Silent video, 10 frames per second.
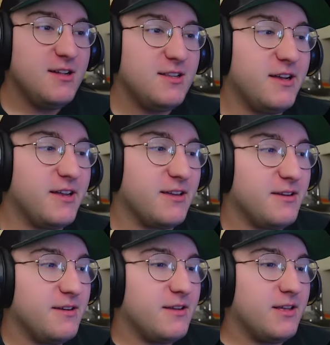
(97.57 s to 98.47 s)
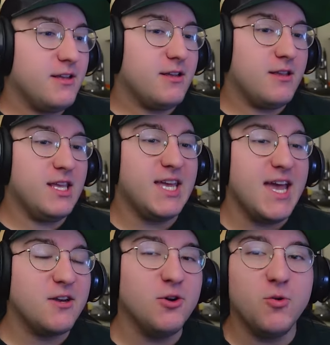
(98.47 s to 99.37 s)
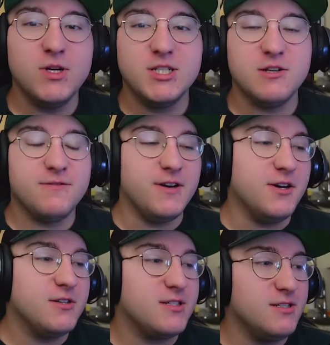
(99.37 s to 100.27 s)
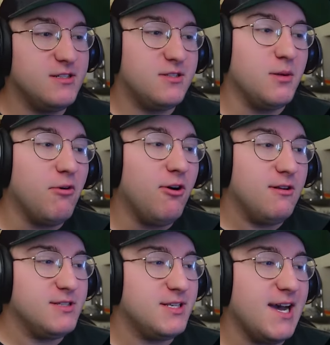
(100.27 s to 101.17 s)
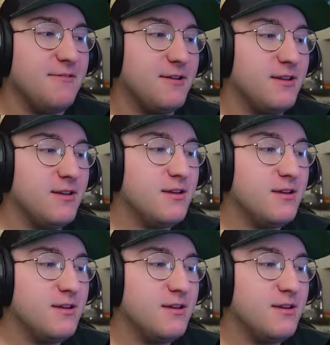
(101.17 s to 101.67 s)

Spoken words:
Like, he can't go to Winterfell because the Boltons have it,